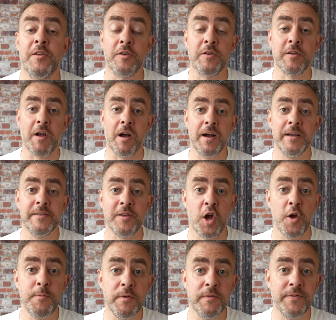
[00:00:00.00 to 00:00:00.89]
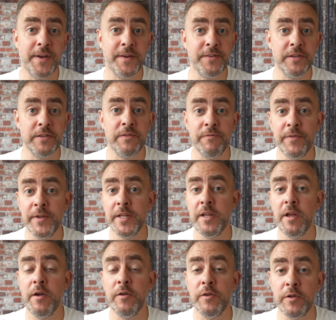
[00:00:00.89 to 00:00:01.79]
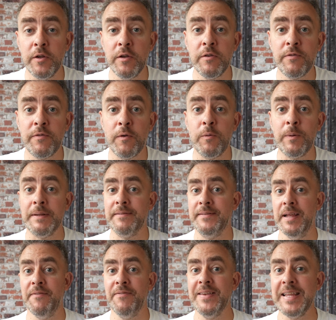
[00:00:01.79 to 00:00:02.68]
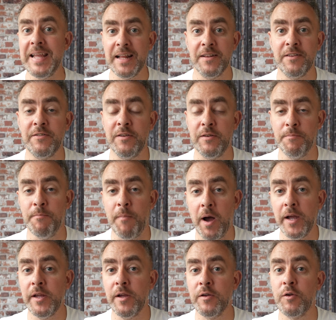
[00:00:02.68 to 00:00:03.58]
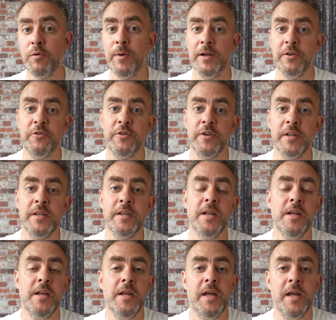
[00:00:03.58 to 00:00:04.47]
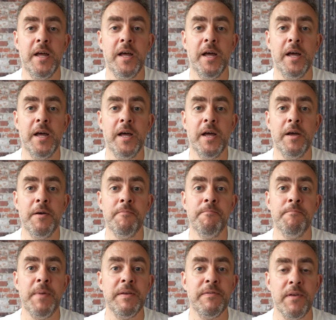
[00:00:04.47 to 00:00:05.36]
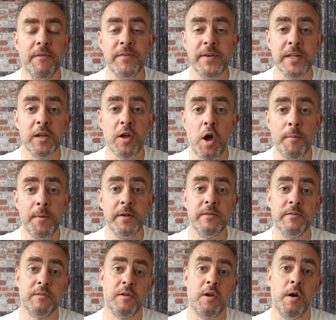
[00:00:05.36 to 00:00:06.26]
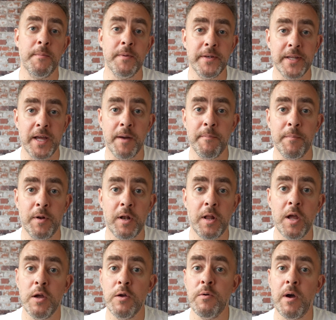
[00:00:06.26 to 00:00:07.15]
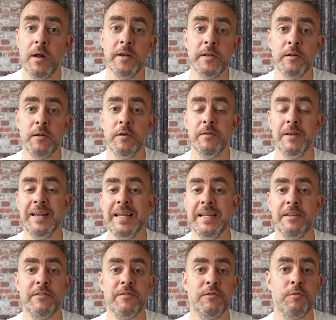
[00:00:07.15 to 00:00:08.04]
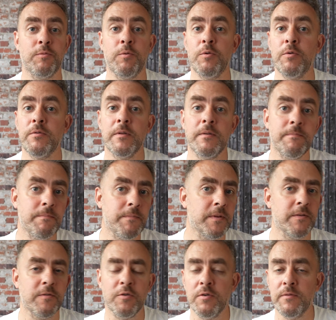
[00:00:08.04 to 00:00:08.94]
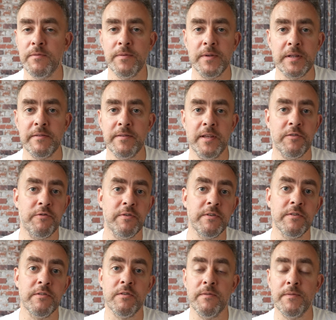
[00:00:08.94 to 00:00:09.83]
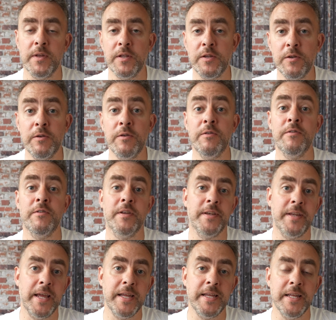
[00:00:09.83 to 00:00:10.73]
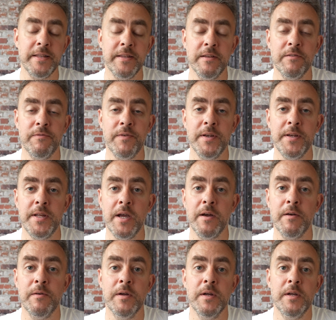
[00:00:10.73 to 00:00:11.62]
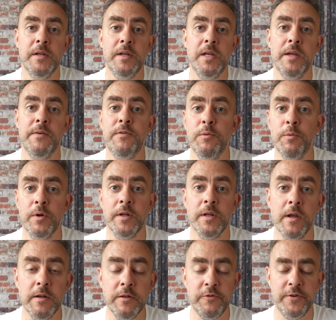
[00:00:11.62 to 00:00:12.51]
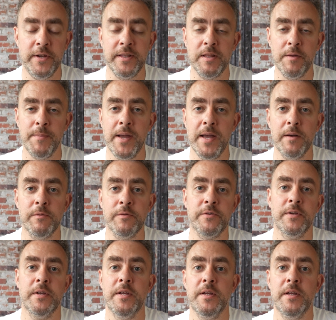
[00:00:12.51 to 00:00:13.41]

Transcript: So guys, I hope you found this video useful. It's definitely answered my own question um, if you have any comments, comment down below. I'll include links to all the, the, sort of accessories and stuff that I used today in this video if you want to go and check them out.